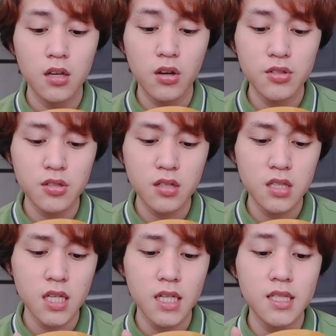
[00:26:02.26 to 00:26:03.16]
It also
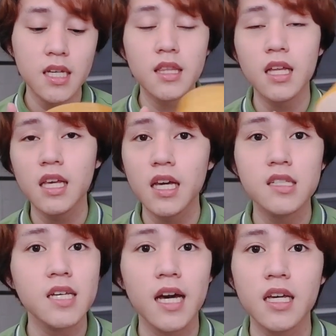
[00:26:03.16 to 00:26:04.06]
contains Centella
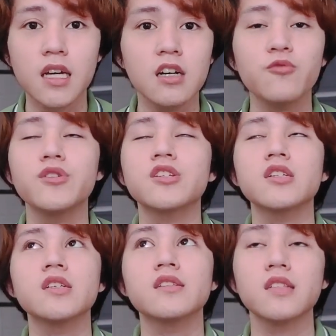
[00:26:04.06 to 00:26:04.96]
asiatica,
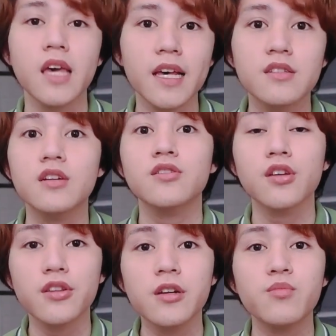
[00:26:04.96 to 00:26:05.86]
which is, yes,
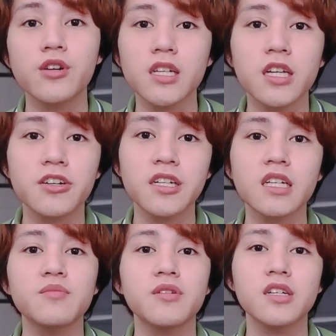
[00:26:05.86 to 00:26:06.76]
another important
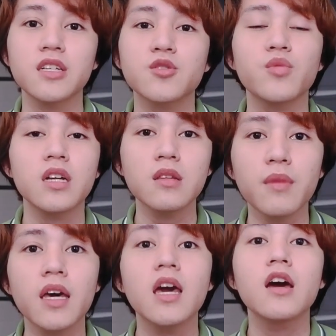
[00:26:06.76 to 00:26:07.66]
ingredient because it's one of
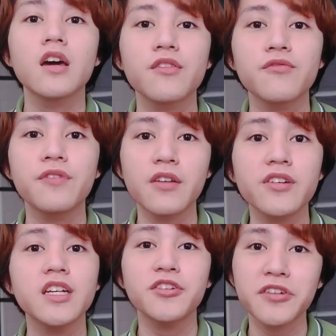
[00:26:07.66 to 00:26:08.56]
my
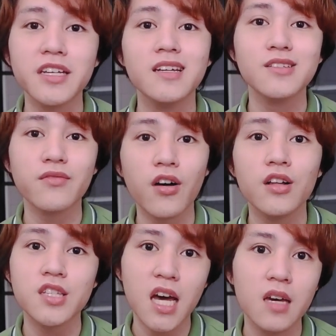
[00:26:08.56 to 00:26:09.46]
favorite ingredients of
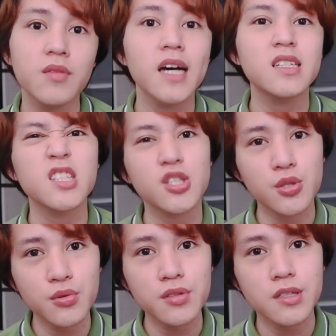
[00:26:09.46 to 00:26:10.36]
all time, as it
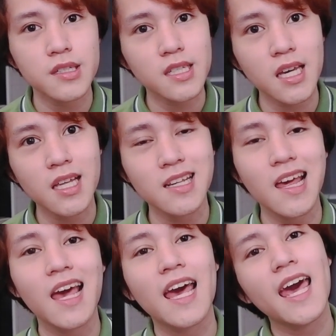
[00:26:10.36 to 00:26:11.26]
soothes your skin
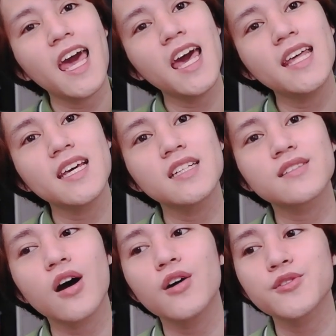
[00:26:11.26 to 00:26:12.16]
and
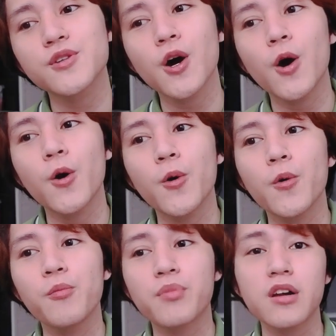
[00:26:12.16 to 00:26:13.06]
it's
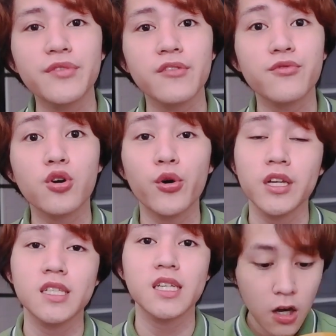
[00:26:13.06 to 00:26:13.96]
also perfect for
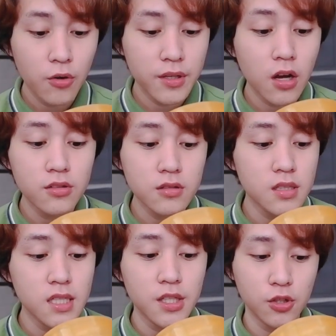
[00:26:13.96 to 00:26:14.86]
oily skin. Oh, it also
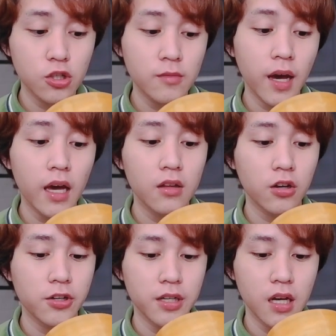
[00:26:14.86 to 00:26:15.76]
contains sodium hyaluronate,